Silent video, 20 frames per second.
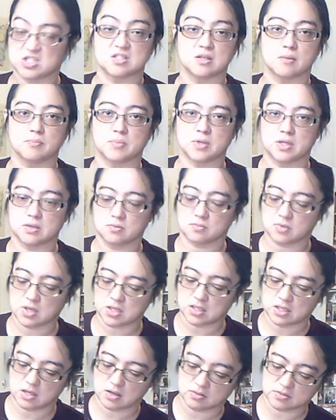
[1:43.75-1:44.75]
dump it in right
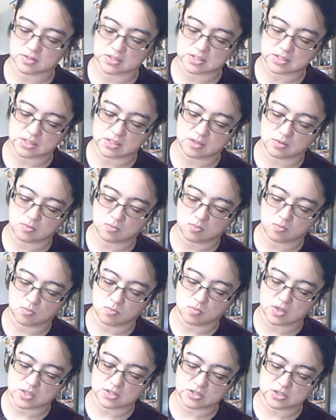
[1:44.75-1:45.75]
now. See,
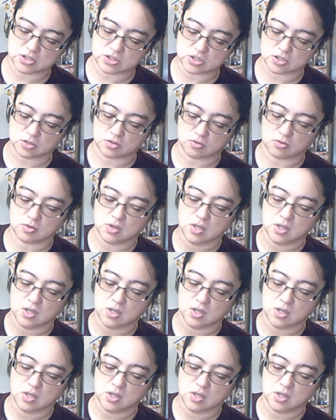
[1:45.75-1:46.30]
1, 2.